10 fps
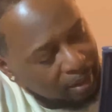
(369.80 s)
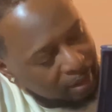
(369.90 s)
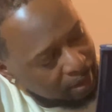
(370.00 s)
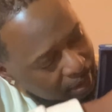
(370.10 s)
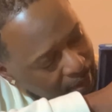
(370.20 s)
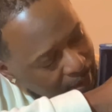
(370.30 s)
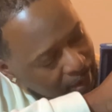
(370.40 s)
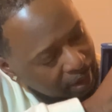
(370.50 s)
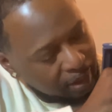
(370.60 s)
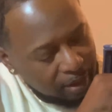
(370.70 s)

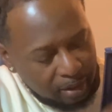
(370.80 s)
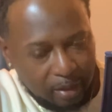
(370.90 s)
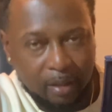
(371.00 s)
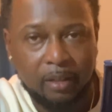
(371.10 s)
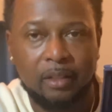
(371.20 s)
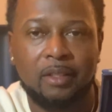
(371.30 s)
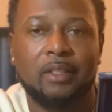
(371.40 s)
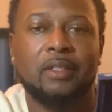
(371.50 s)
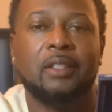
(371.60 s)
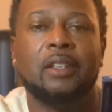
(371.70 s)
let's
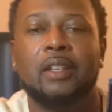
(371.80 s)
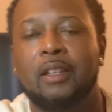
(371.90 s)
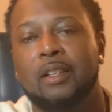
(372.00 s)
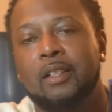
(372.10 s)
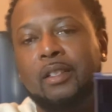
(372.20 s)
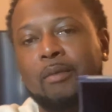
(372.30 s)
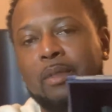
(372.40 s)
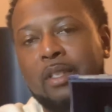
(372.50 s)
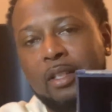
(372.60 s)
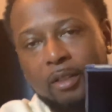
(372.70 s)
see. Can you
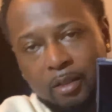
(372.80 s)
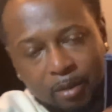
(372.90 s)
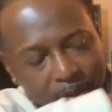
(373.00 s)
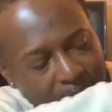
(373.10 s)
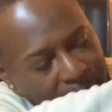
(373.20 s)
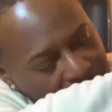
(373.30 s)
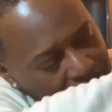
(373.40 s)
see those real good?